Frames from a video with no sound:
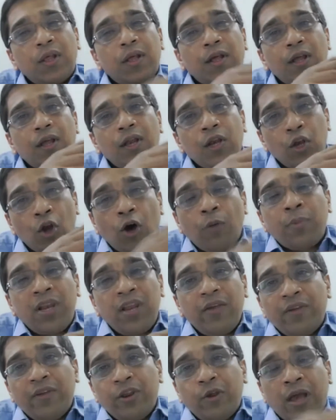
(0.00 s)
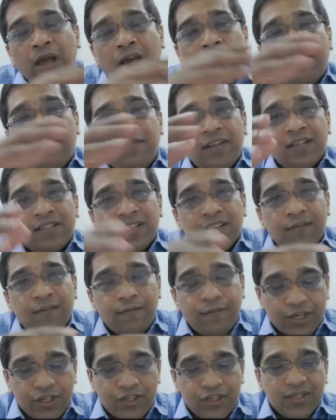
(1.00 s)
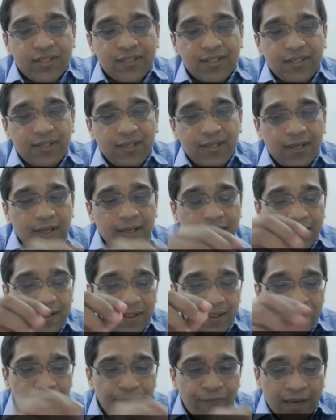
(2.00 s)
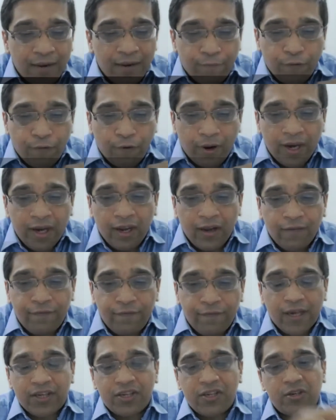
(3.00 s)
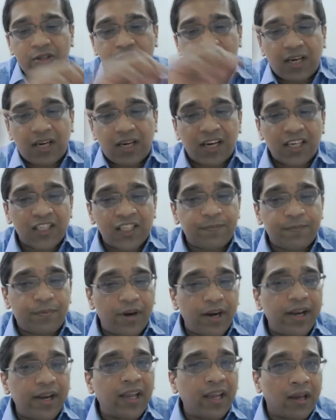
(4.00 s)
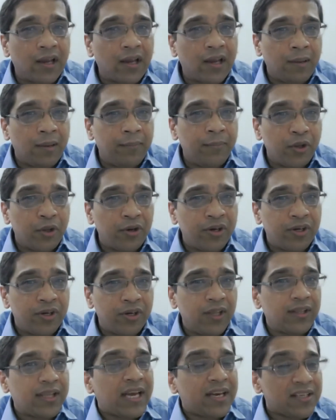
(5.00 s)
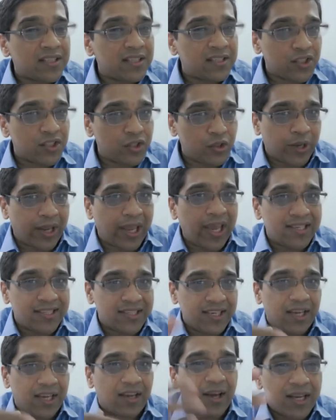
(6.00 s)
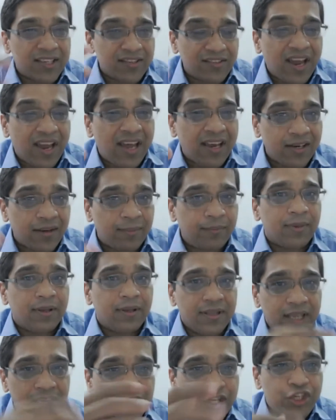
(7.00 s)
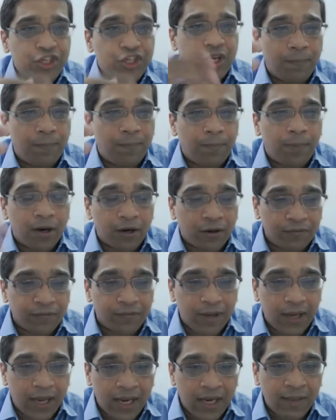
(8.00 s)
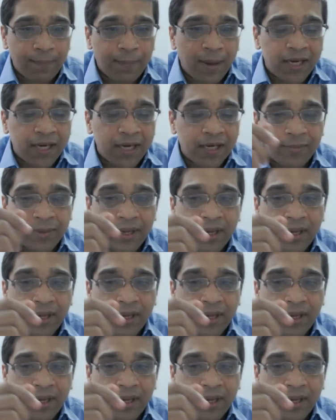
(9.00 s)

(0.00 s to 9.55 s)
normally when you have these infections, when for an infection to start spreading in a community, that is stochastic, it's random, the initial part of any pandemic.